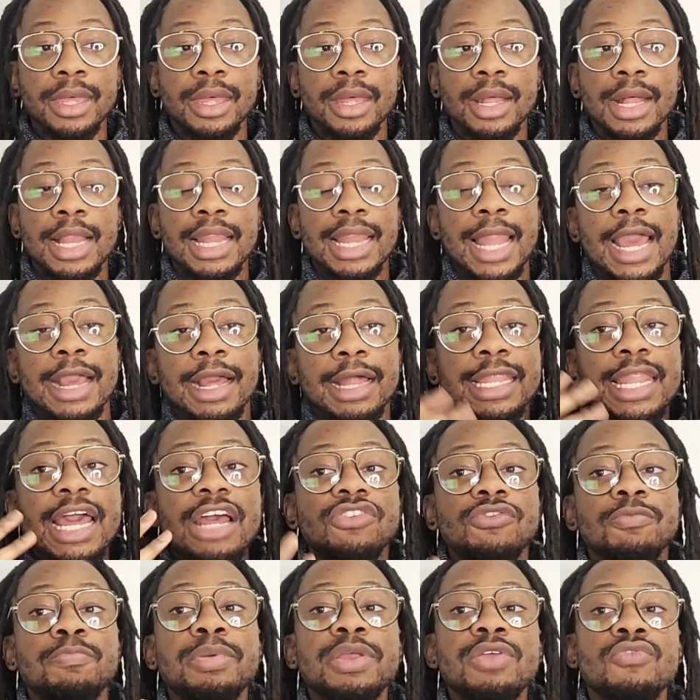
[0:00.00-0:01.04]
Like,
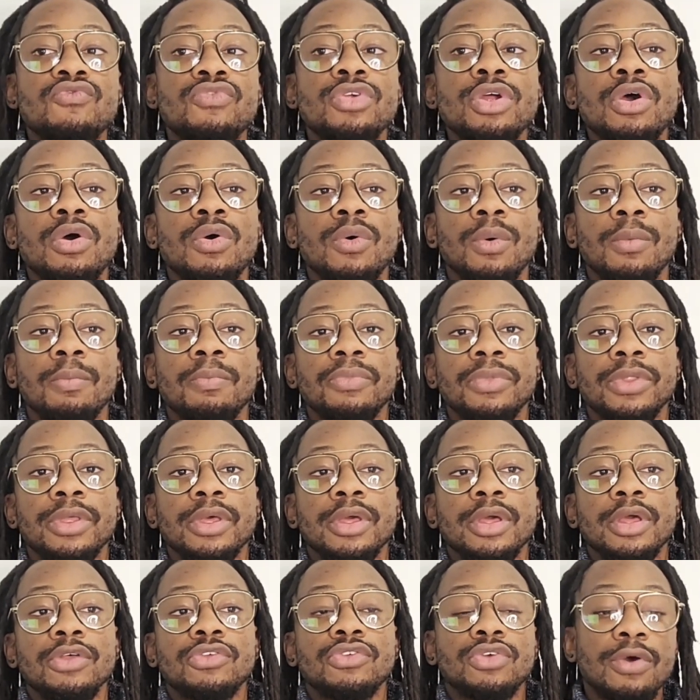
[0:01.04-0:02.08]
let's be real.
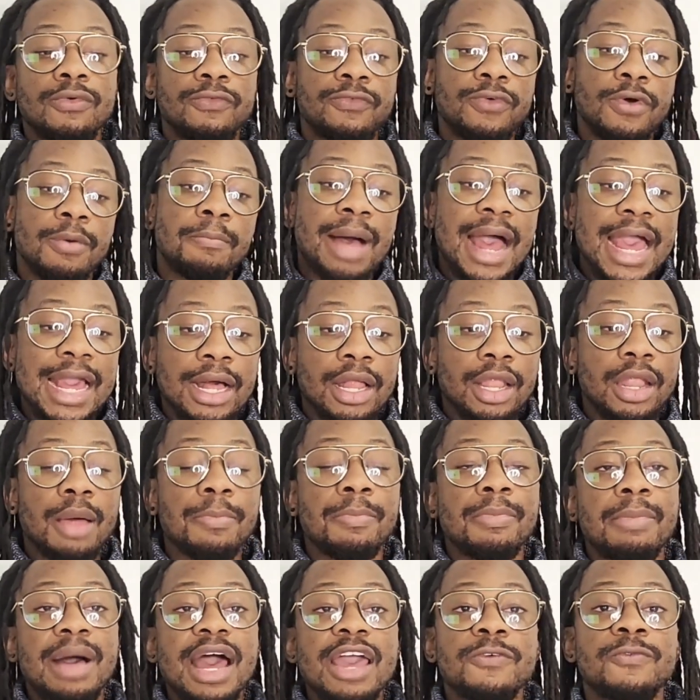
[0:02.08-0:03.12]
So for my club,
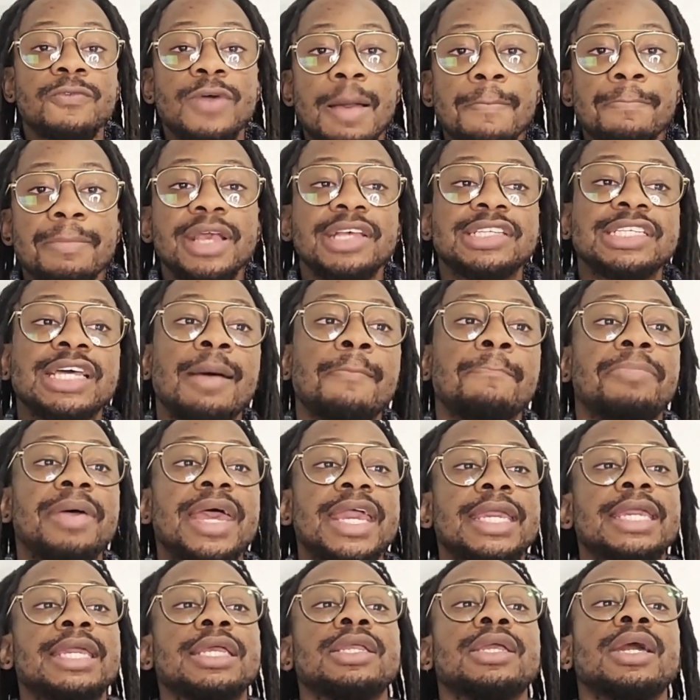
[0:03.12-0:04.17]
my fan base, I'm
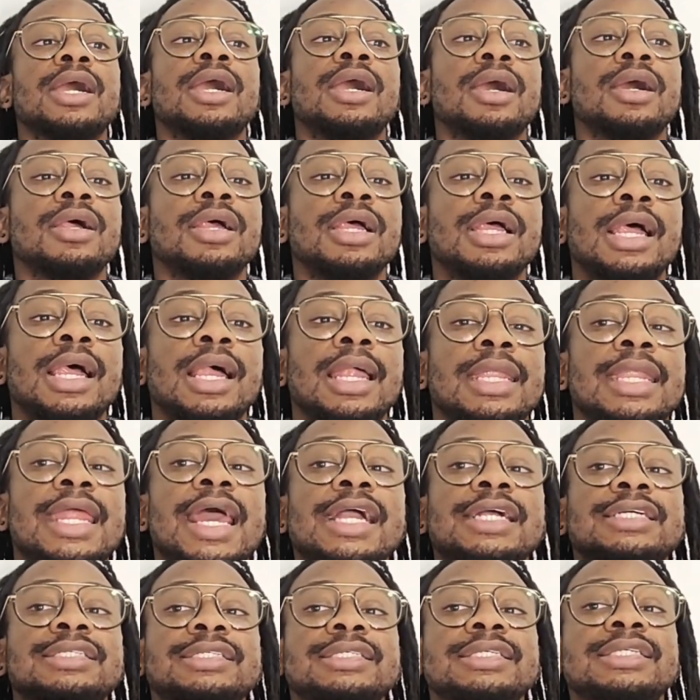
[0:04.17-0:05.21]
begging y'all,
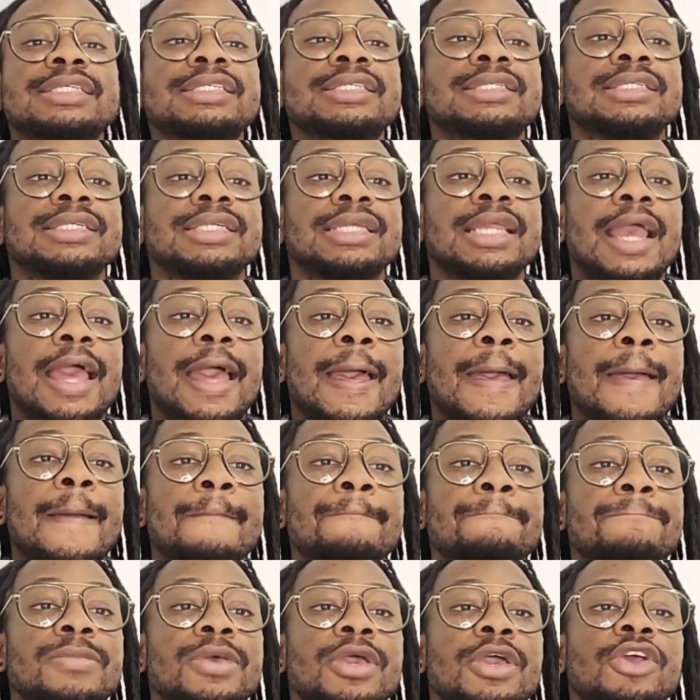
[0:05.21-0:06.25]
next season, yeah,
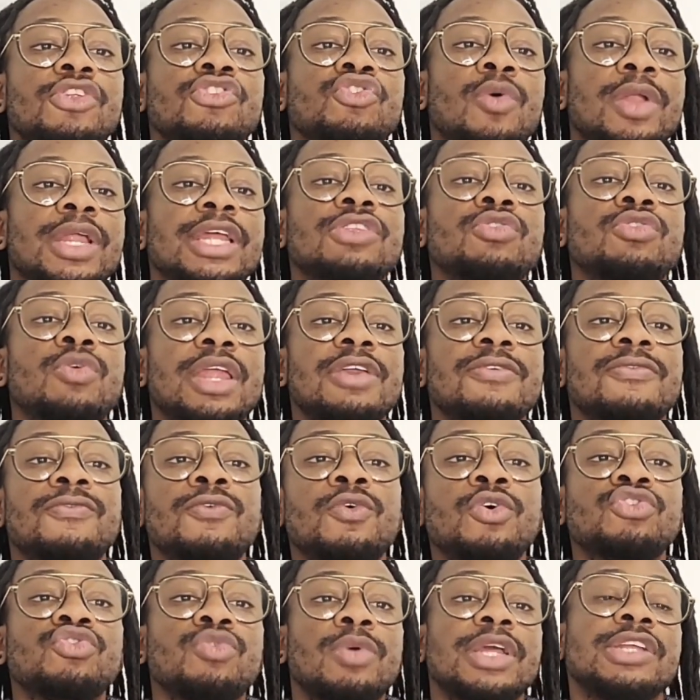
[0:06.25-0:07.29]

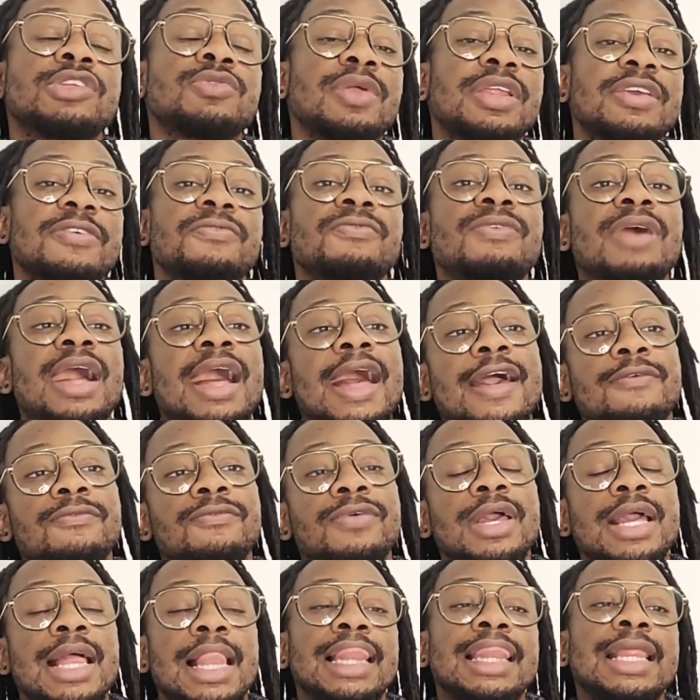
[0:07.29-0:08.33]
2024, 2025,
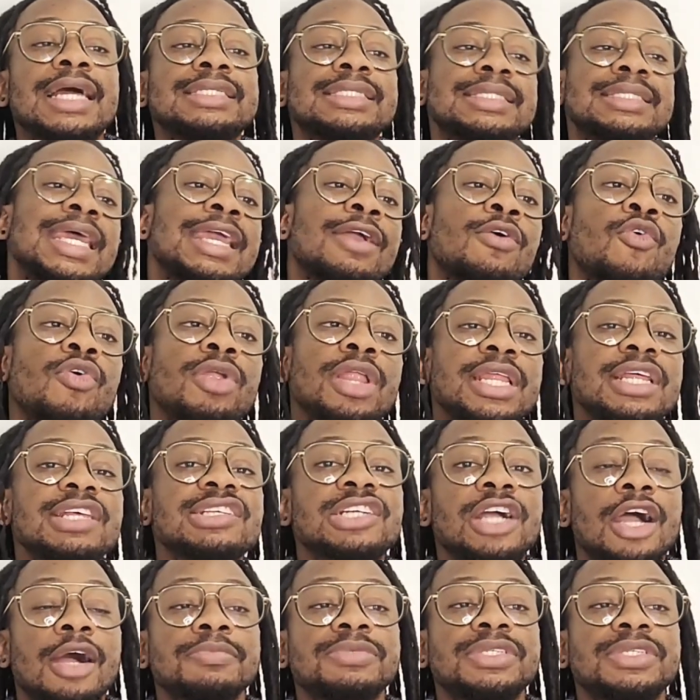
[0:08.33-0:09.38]
let's take all of these
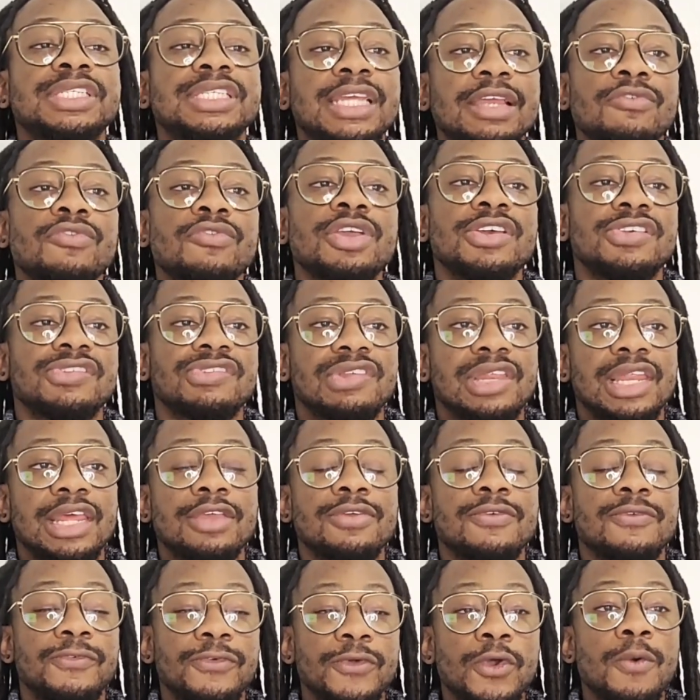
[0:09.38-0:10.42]
cups seriously, you
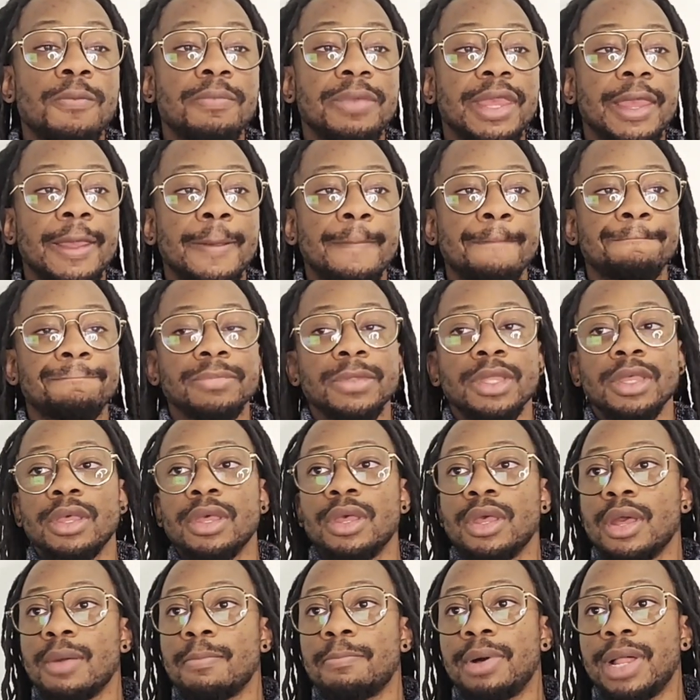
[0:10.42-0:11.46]
feel me?
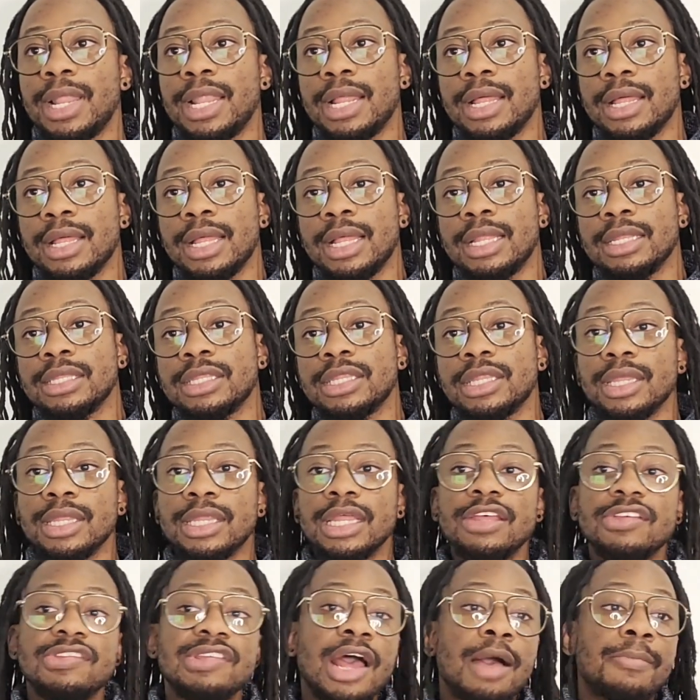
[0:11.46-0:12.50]
But
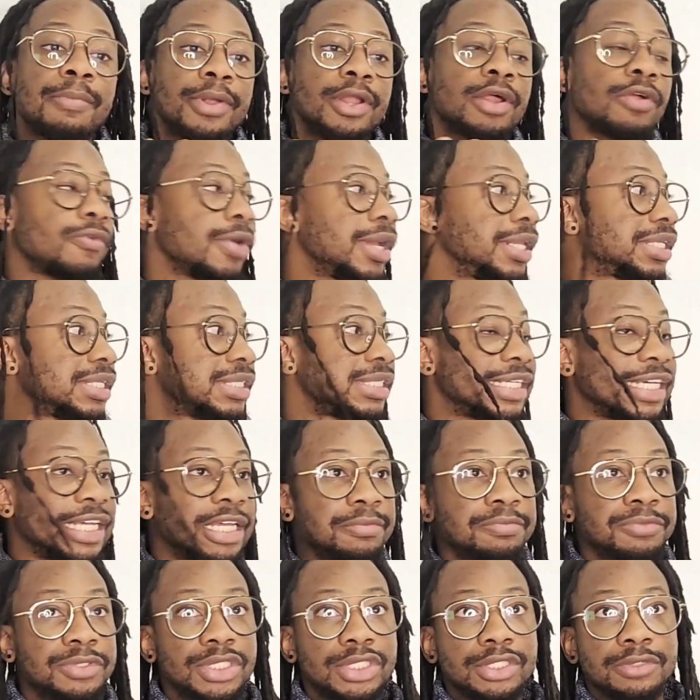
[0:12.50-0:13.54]
this is how I'm going to rate the
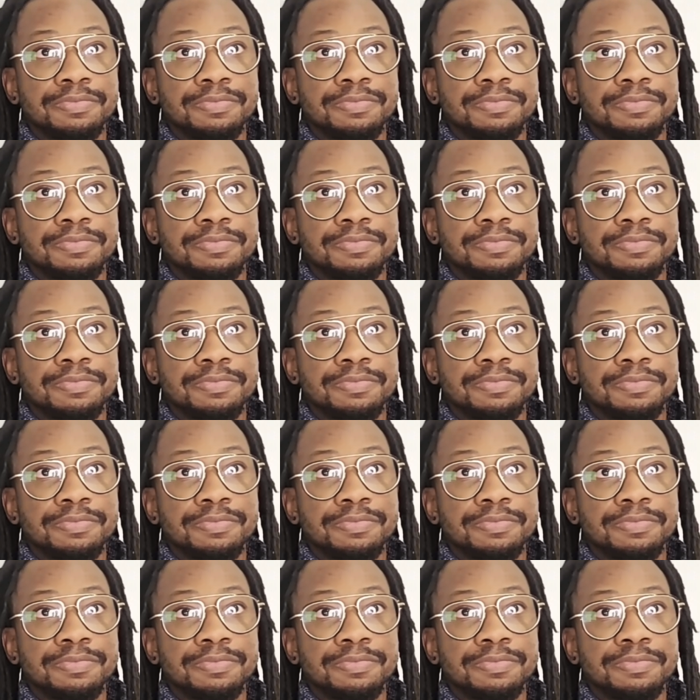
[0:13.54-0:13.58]
teams.